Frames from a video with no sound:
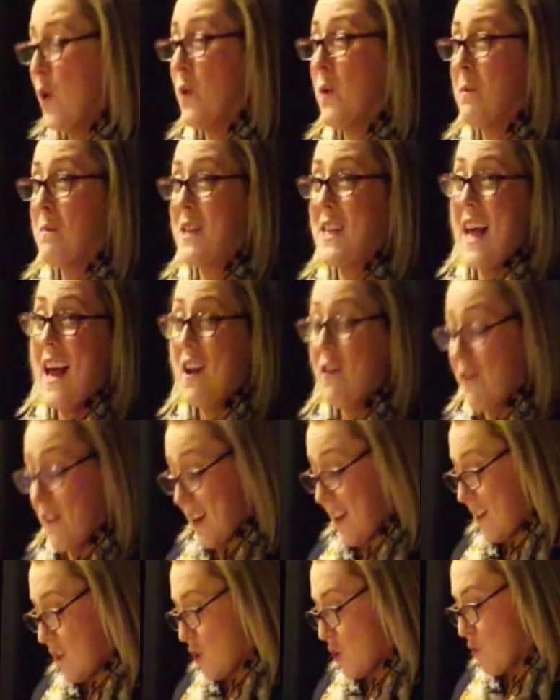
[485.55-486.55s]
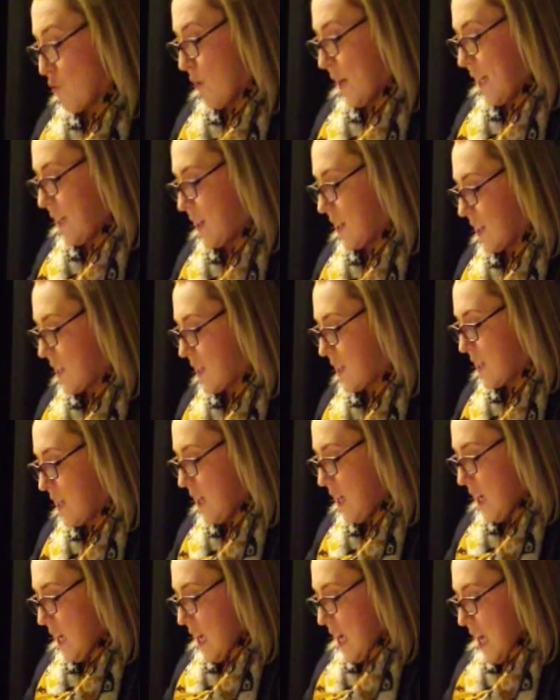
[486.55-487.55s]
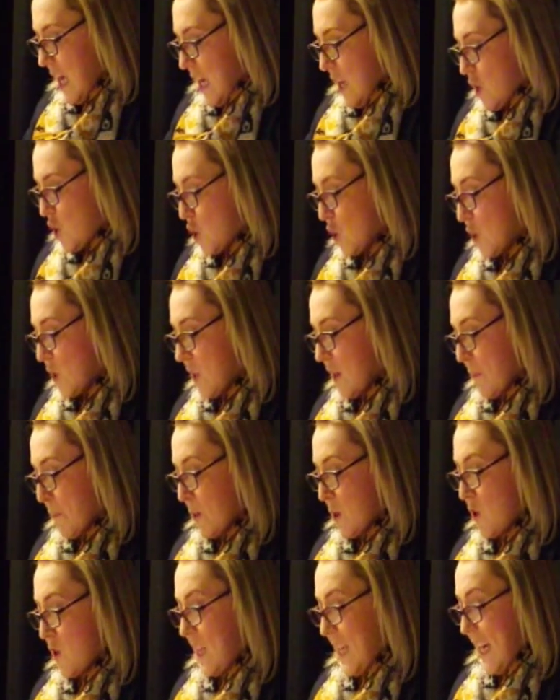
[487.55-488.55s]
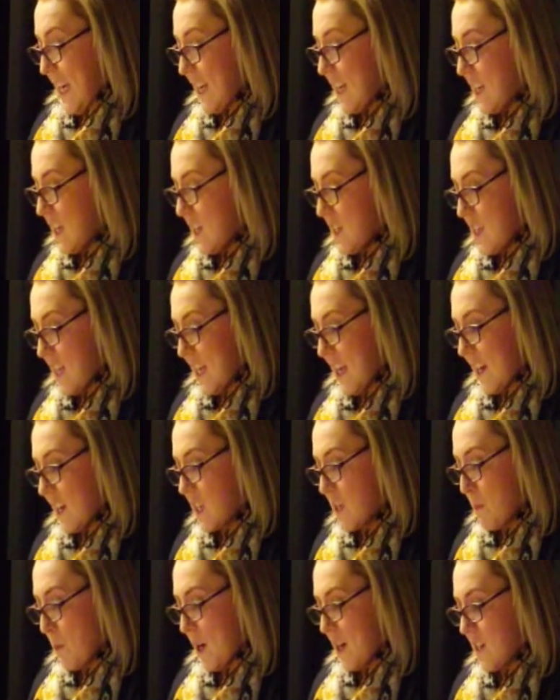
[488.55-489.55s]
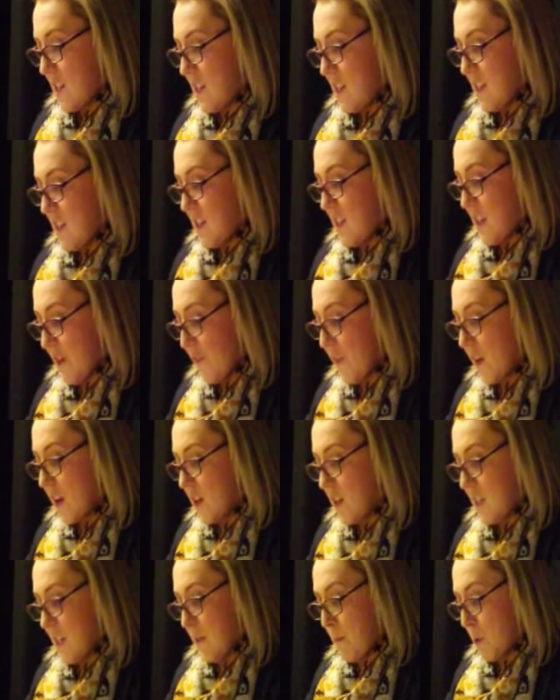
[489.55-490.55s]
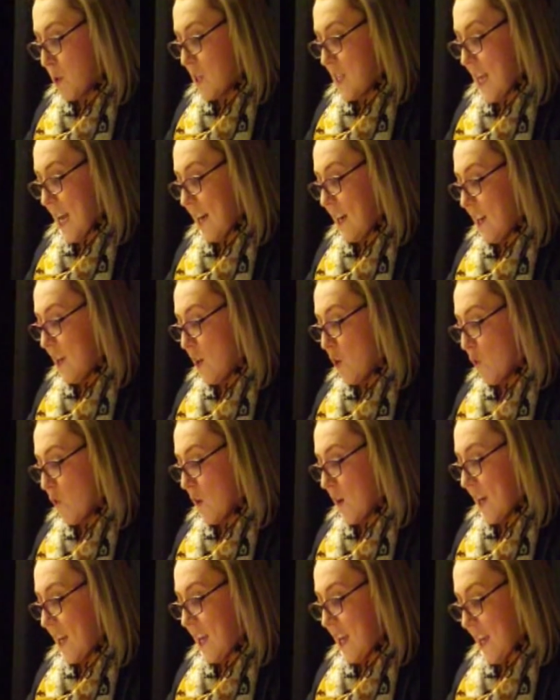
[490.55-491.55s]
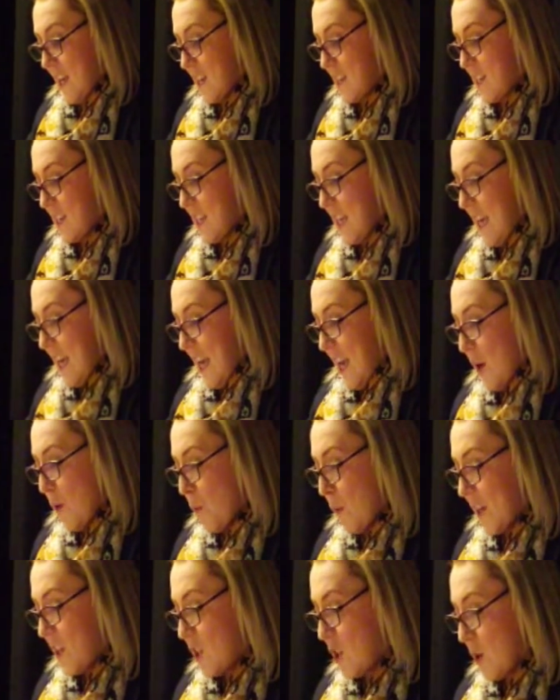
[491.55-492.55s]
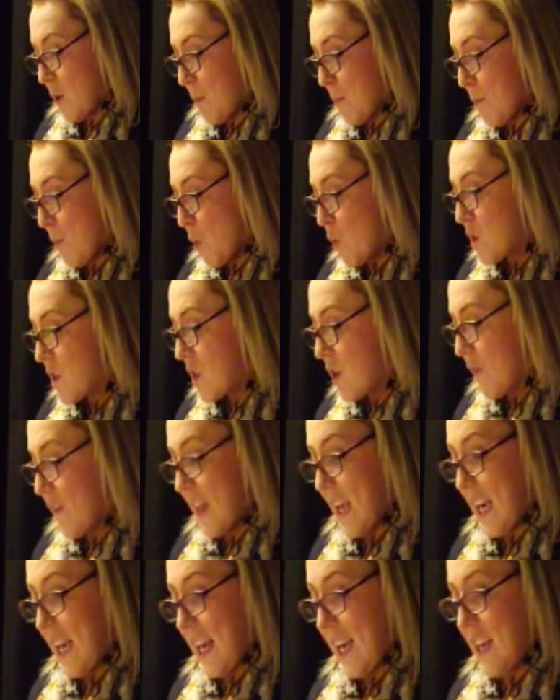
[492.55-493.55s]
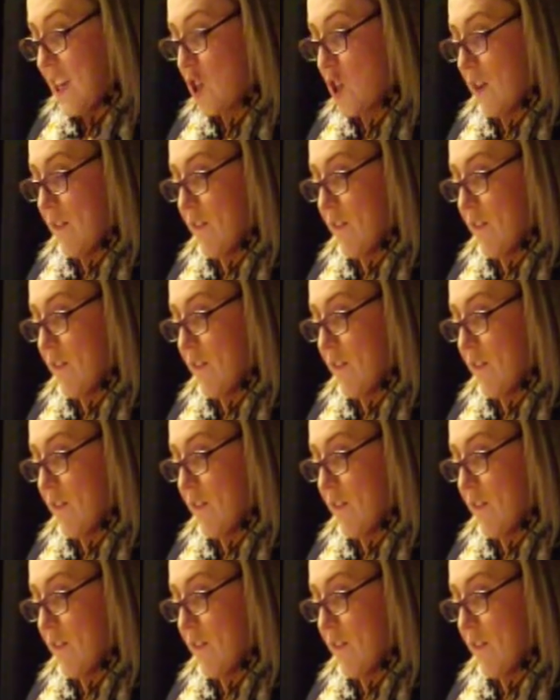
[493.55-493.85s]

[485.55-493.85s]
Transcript: who himself, and I'll just read this, during the proceedings he expressed his difficulty presiding over a case in which most of the alleged